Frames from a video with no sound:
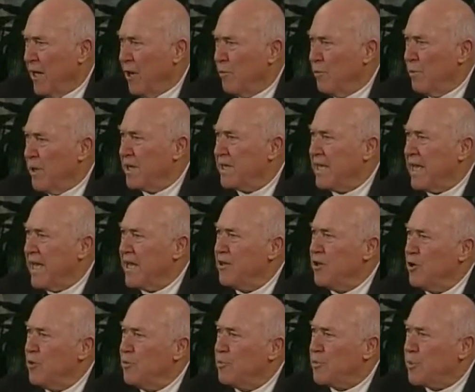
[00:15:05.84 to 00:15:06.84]
But can
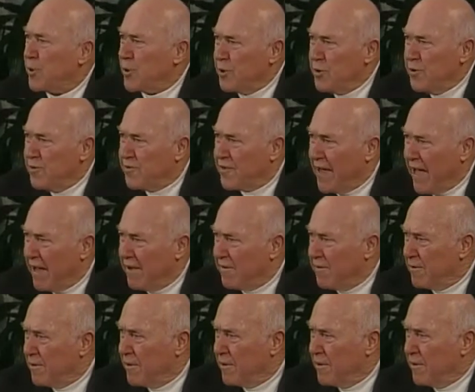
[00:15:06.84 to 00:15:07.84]
you prove
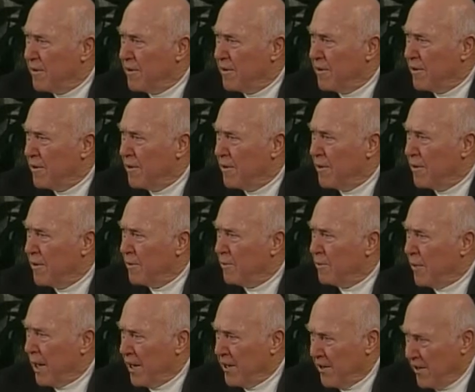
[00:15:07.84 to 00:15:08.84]
that
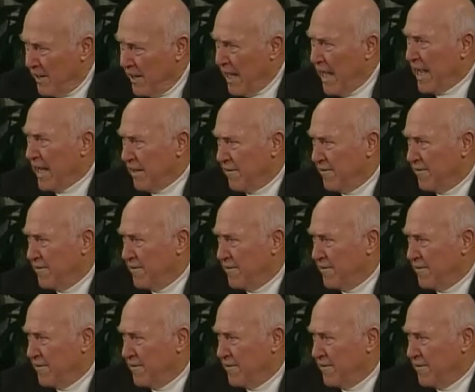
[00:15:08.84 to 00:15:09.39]
by your life?